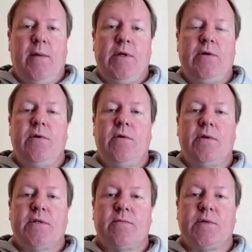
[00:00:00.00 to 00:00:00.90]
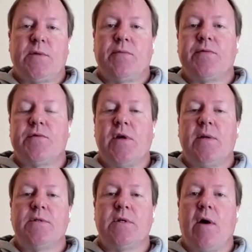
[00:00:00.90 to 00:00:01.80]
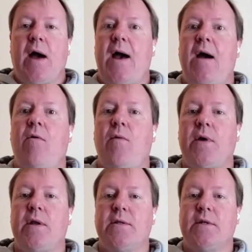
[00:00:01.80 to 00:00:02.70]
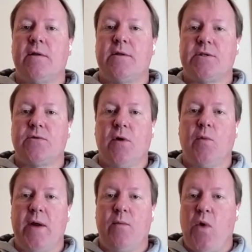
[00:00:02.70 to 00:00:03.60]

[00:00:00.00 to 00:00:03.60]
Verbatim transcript: I mean, you know this from Ship of Dreams, you know, how are we going to tell this story?